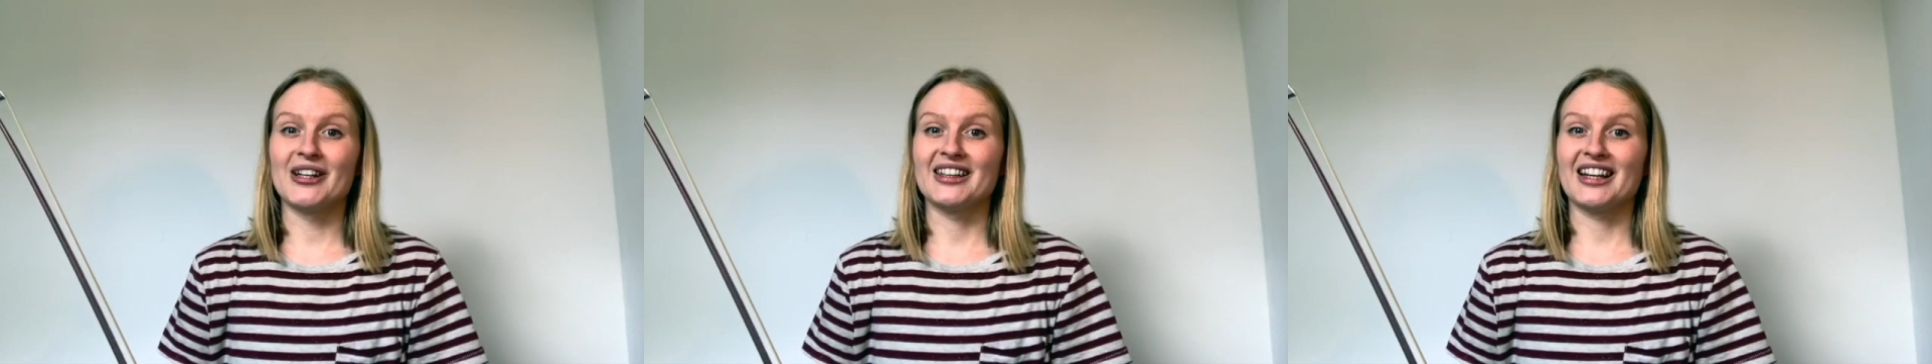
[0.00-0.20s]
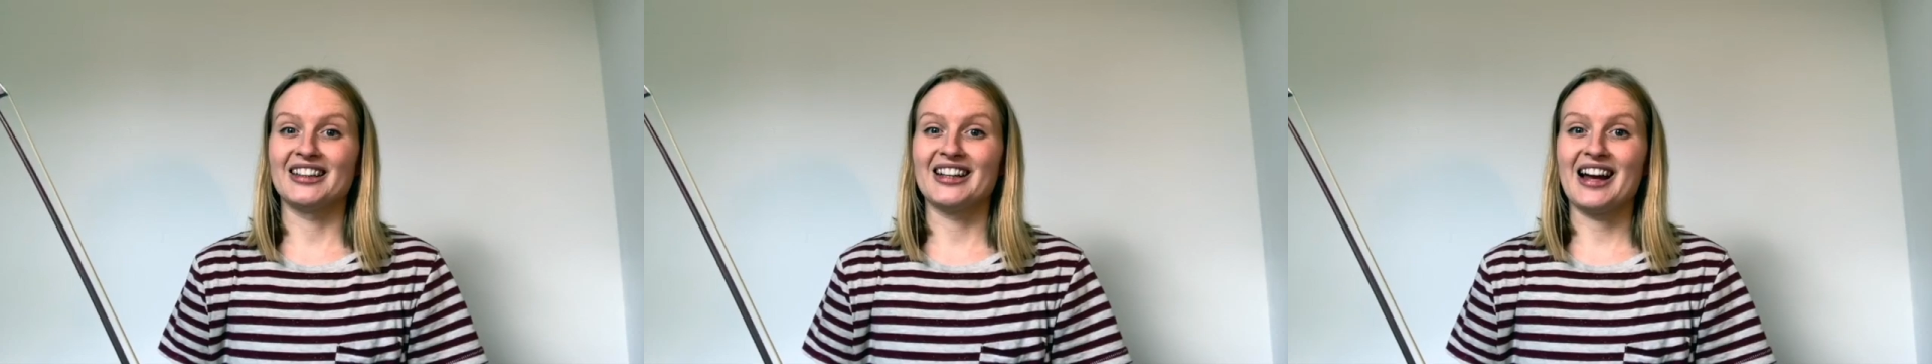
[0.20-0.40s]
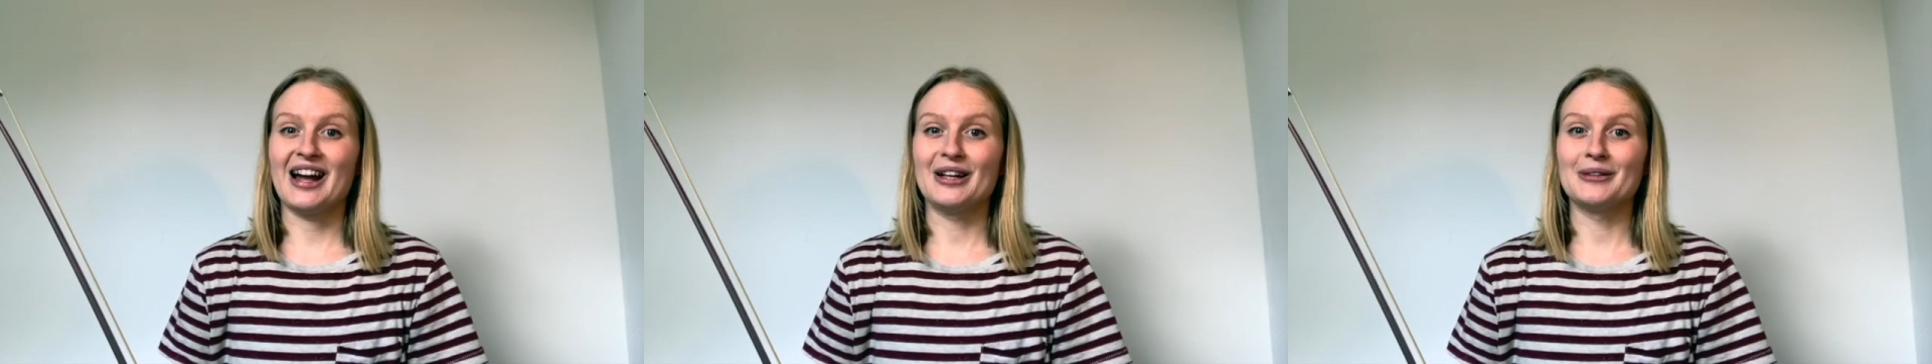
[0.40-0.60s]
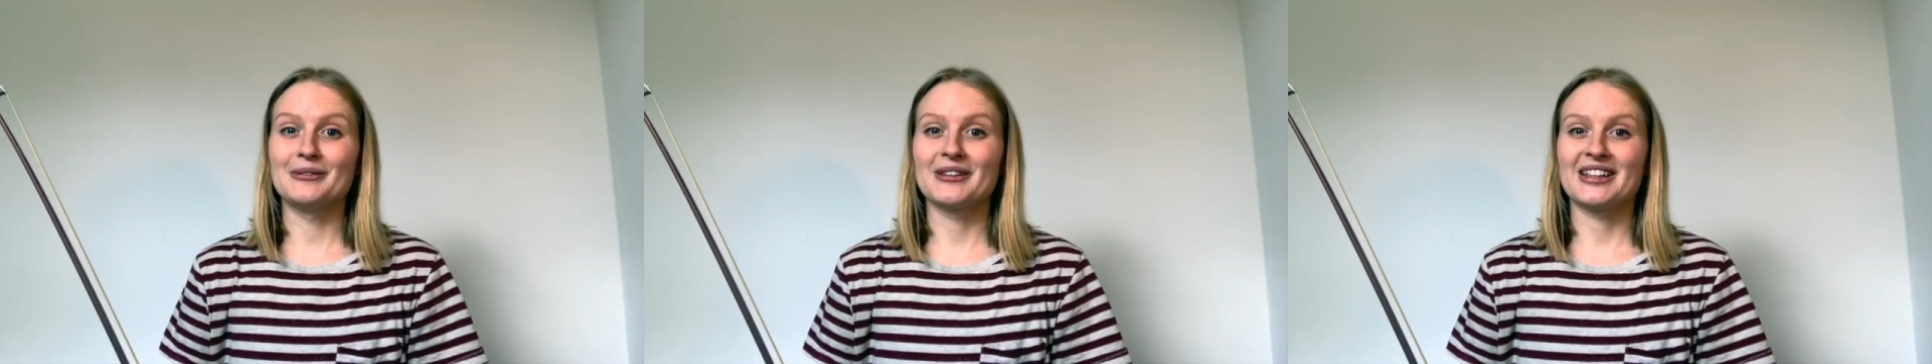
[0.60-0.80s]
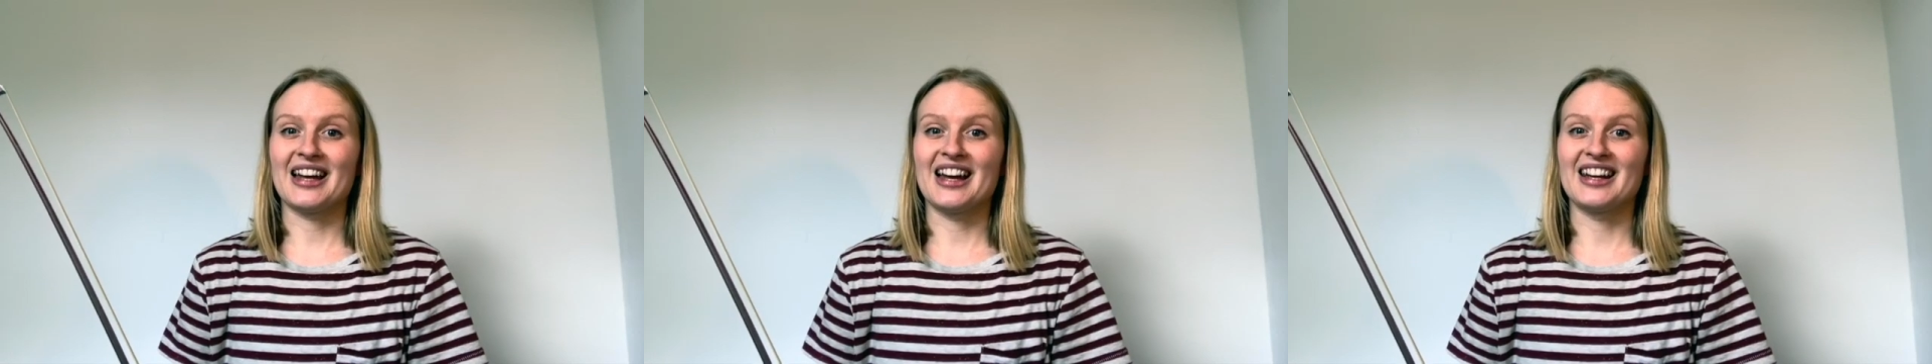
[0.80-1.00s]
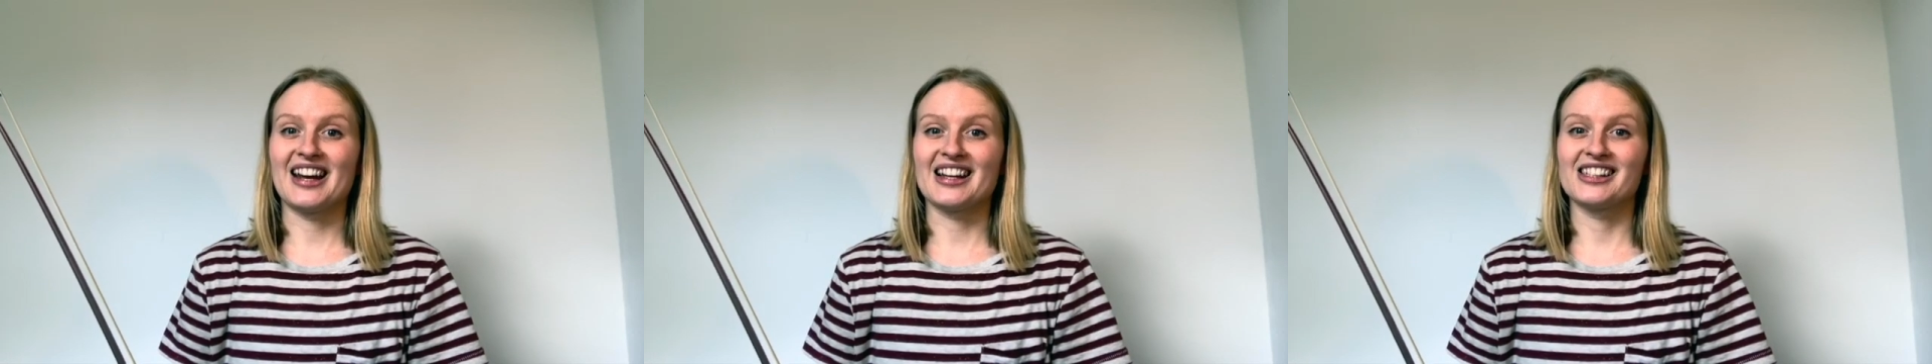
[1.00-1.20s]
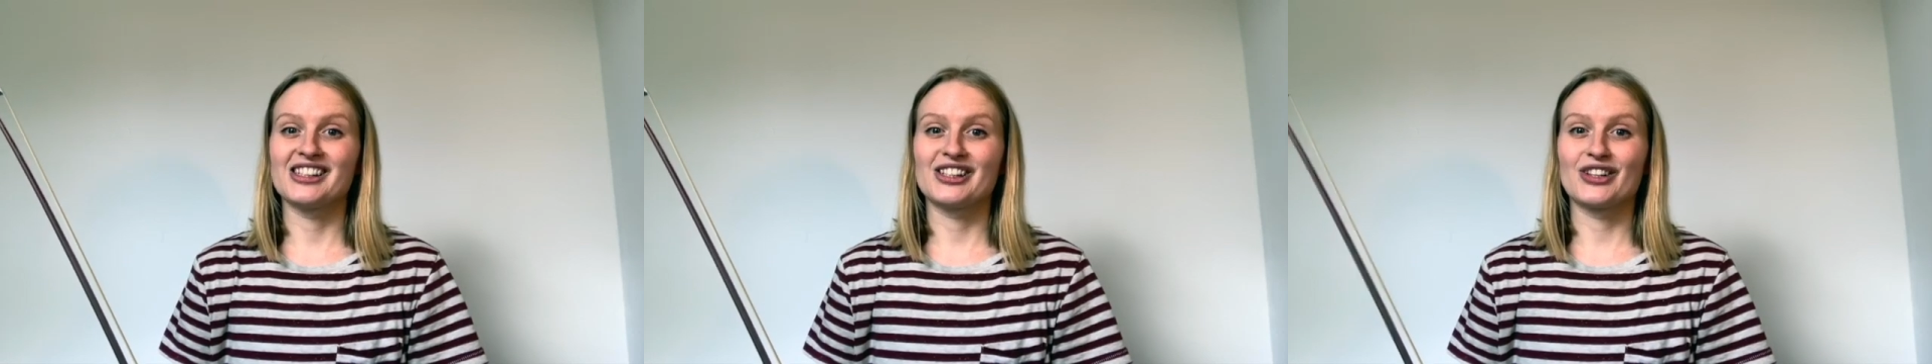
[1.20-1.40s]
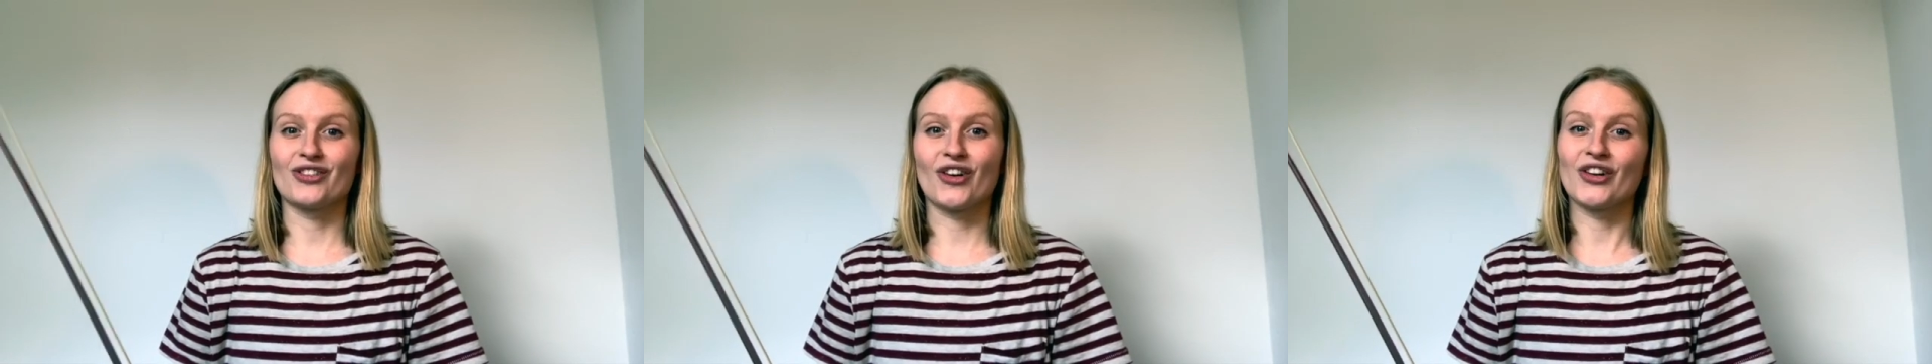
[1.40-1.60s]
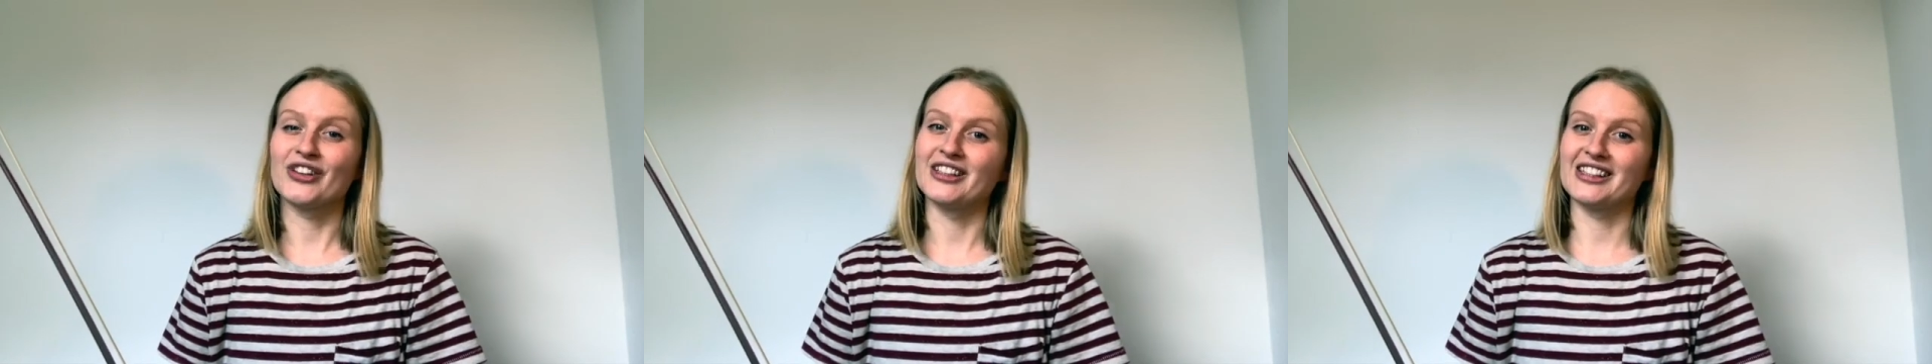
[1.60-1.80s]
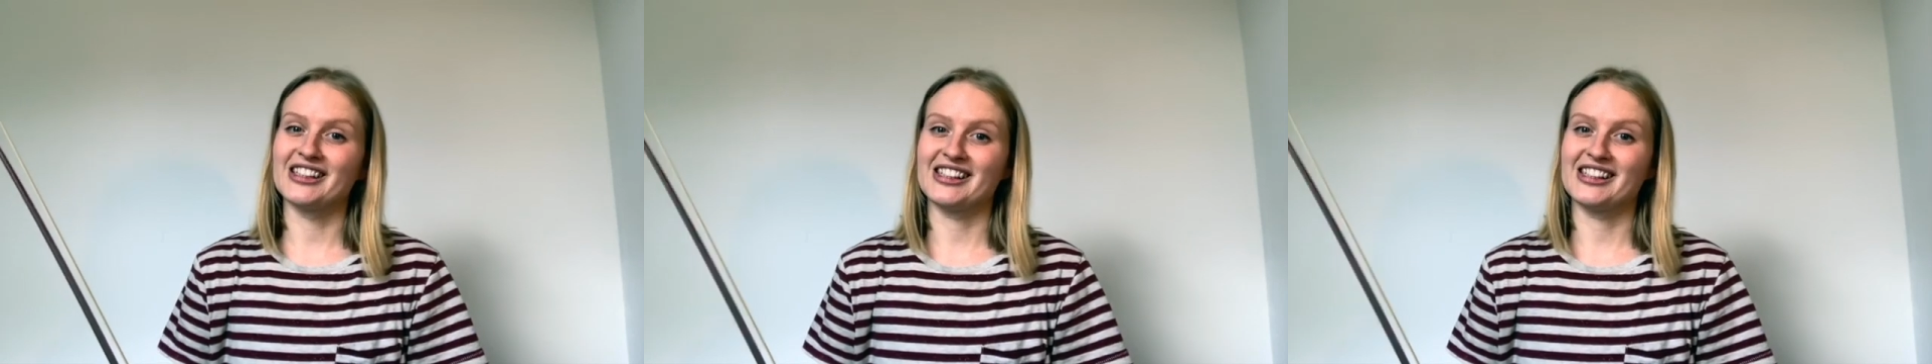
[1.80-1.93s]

and that'll help get a nice strong